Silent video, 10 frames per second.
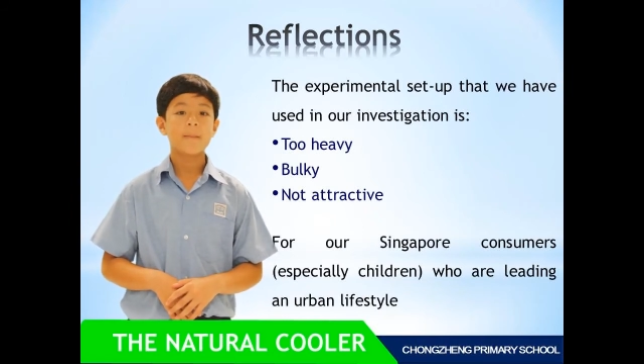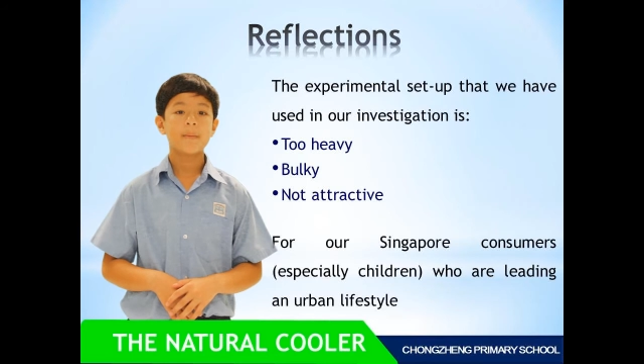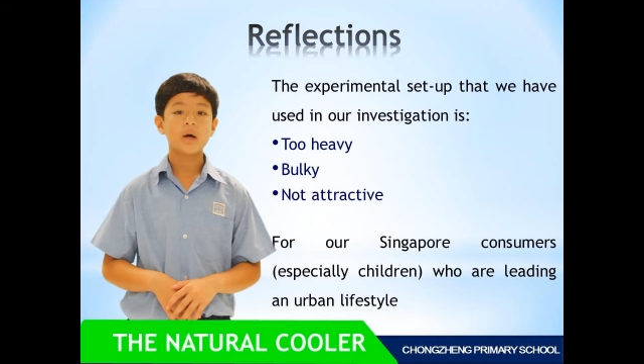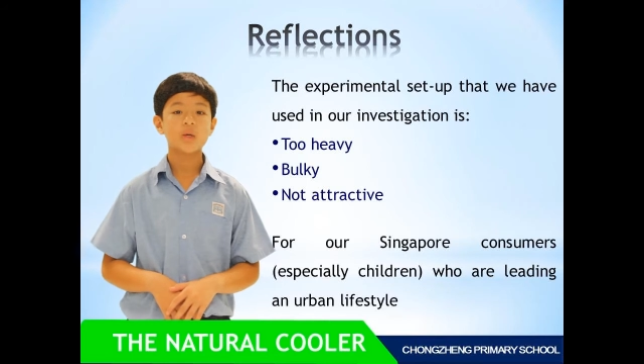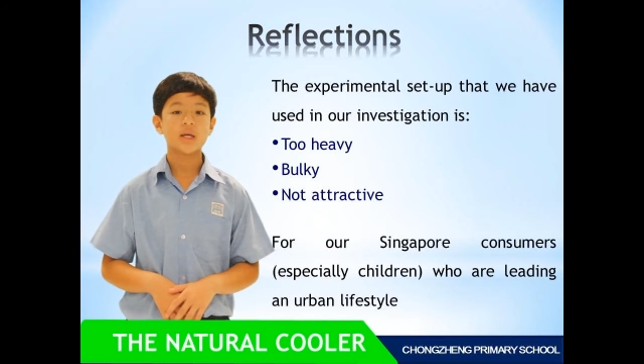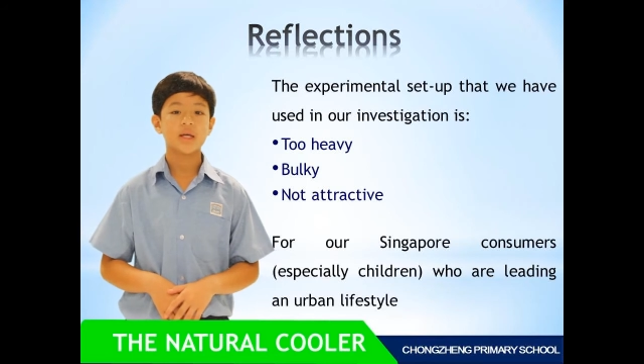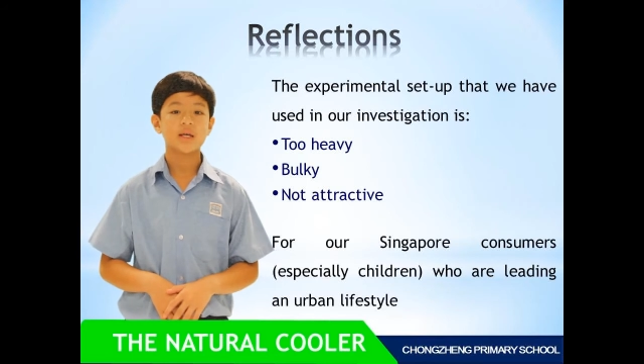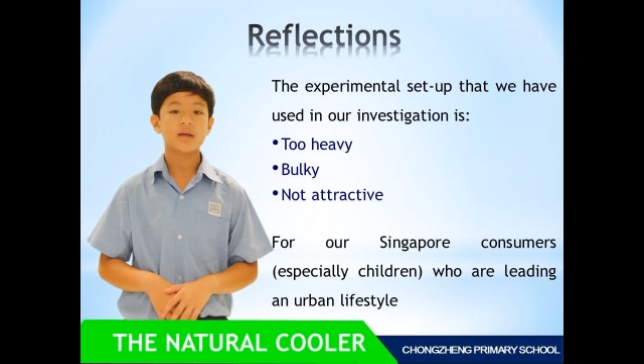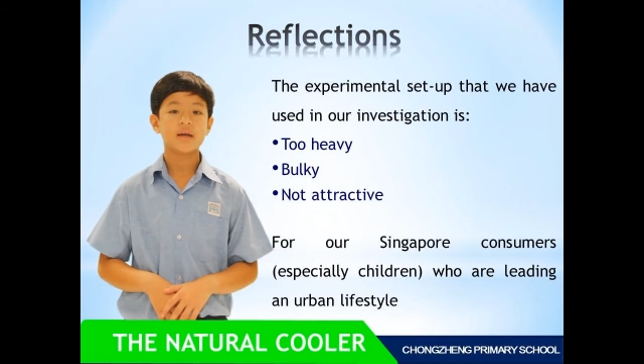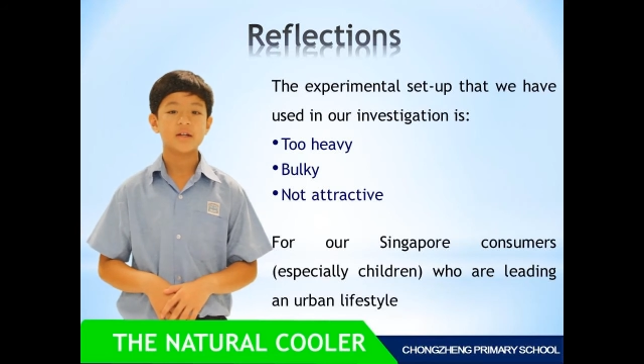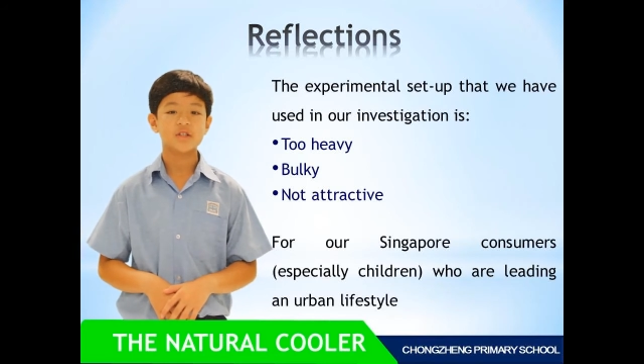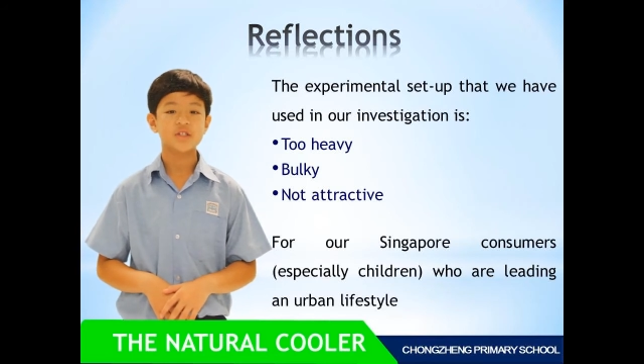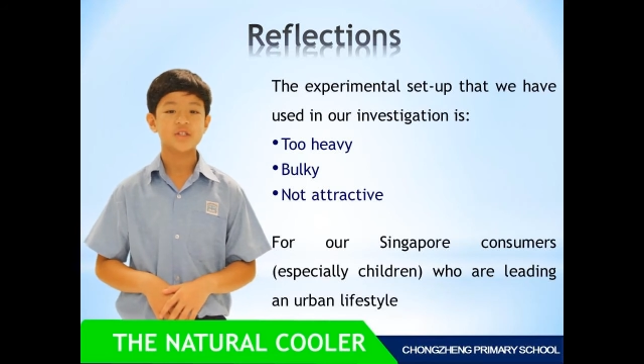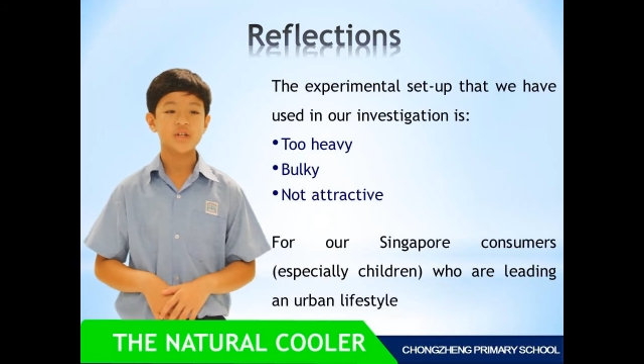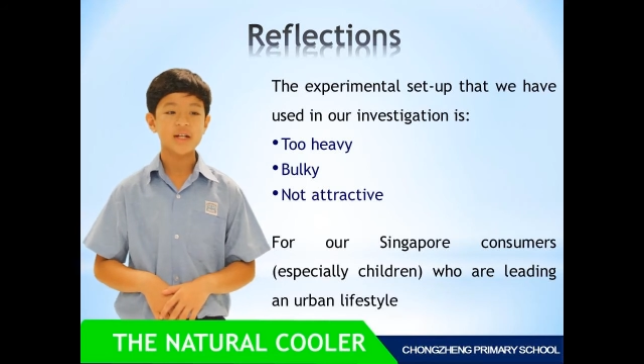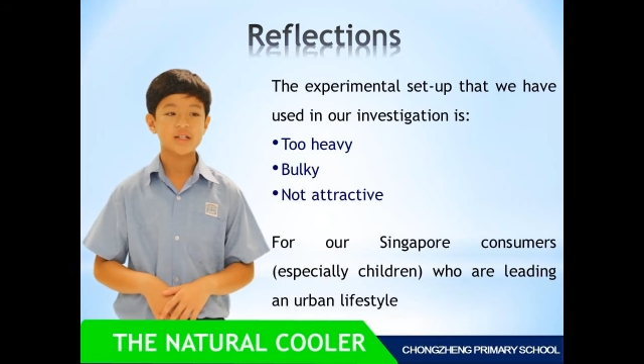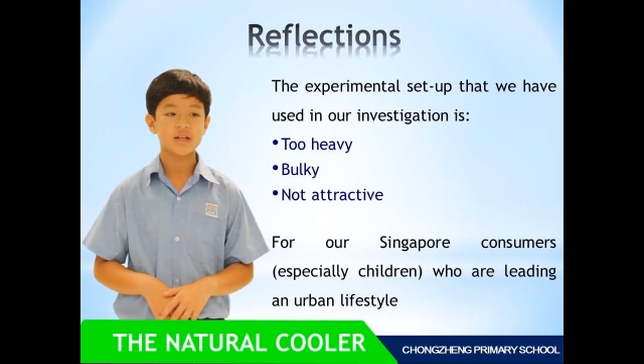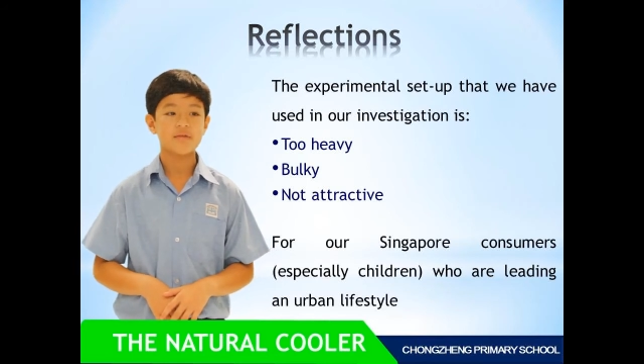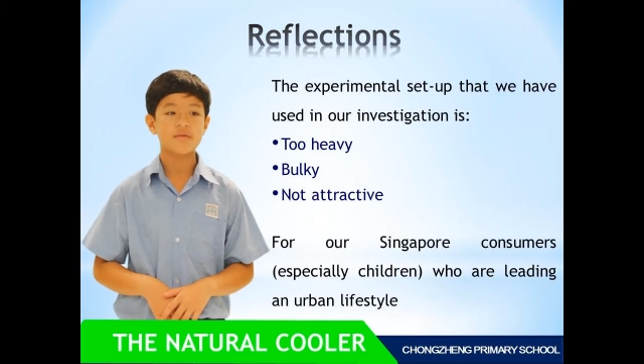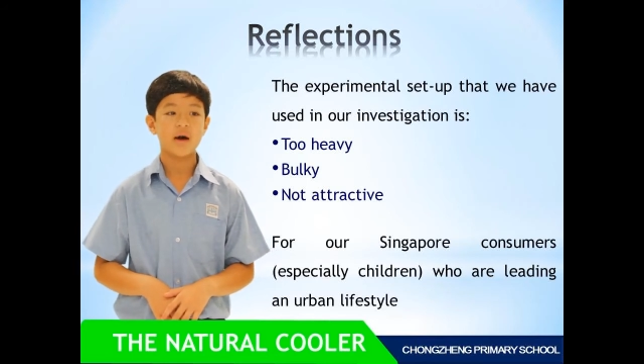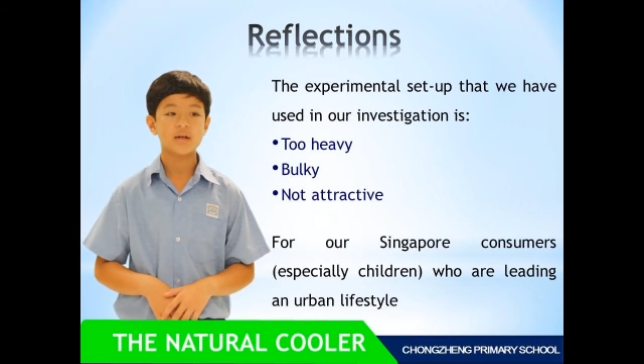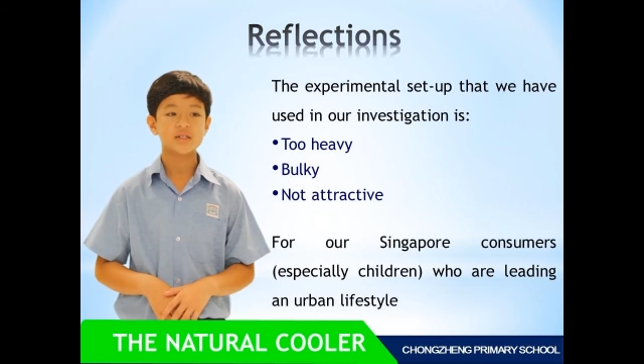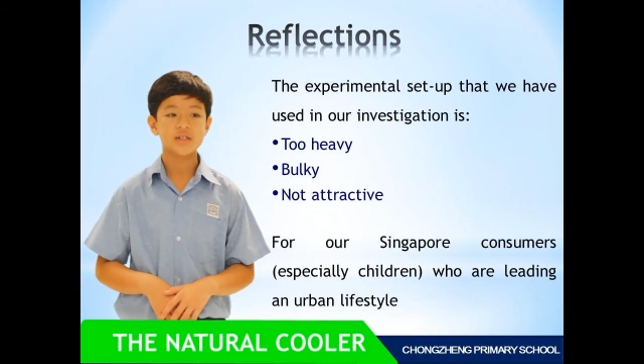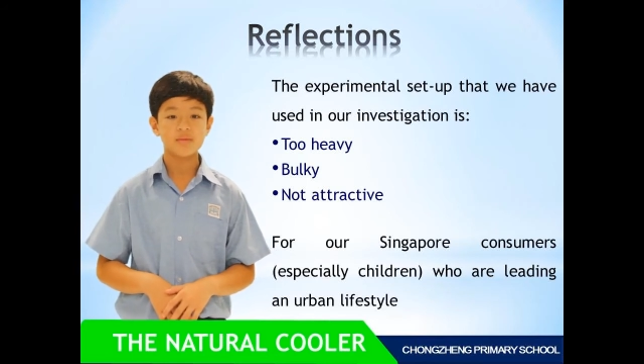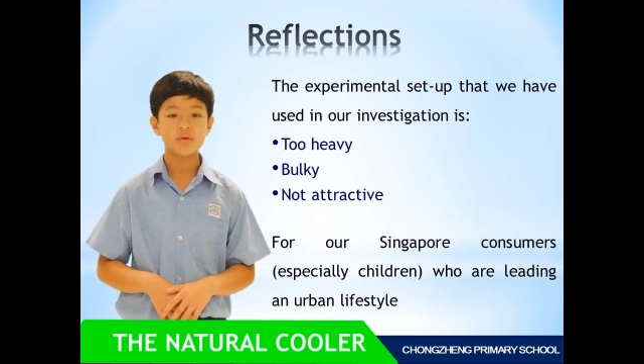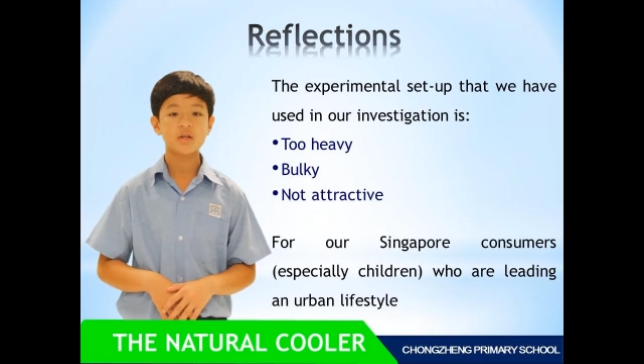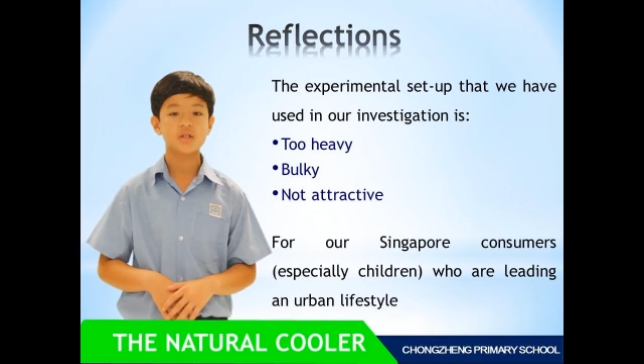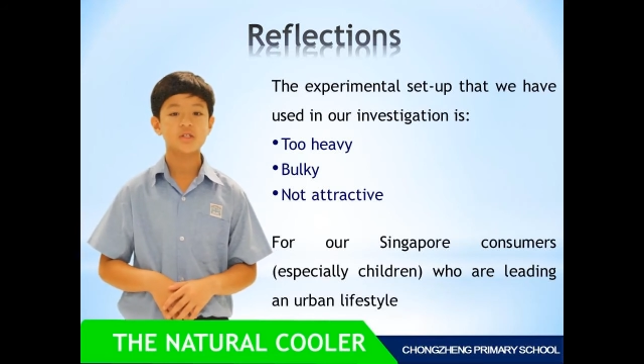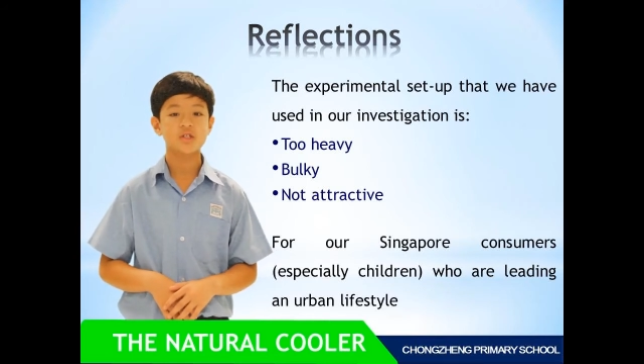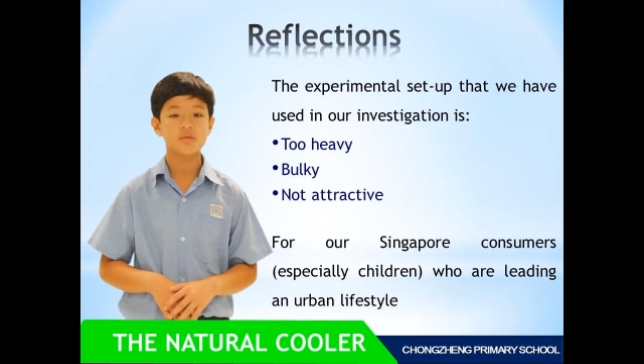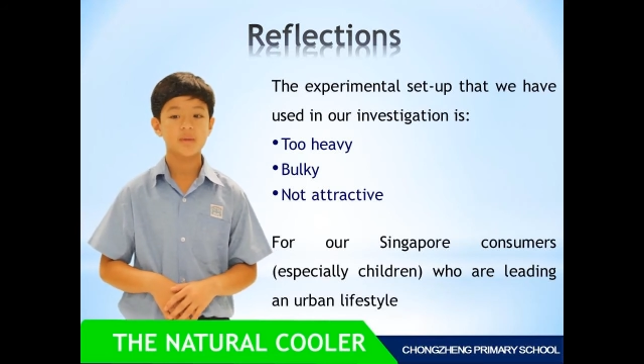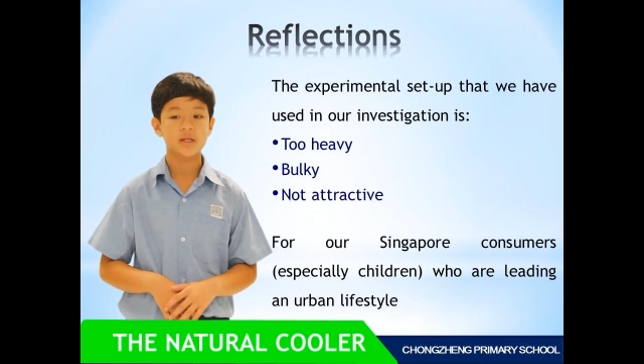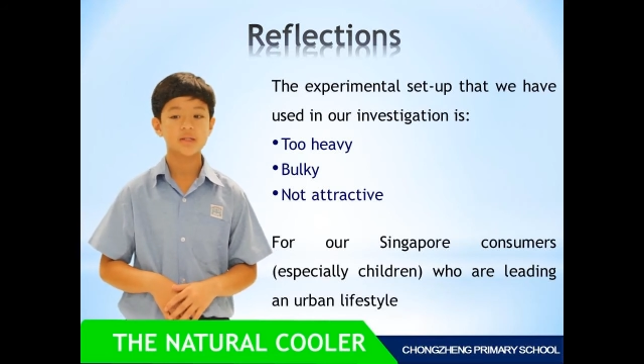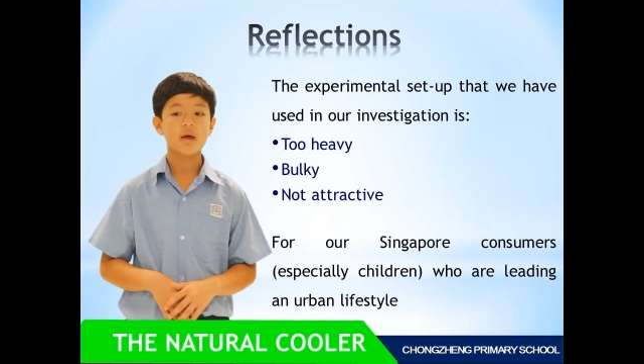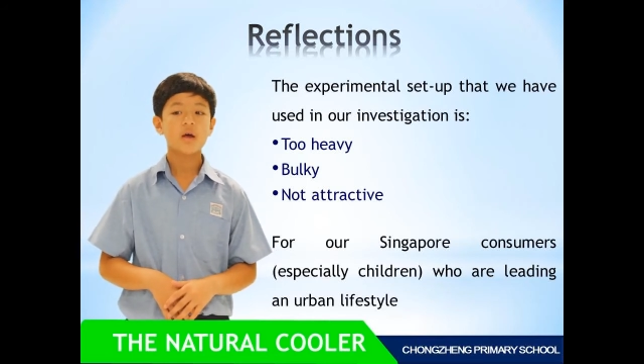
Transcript: bulky, and not attractive for our Singapore consumers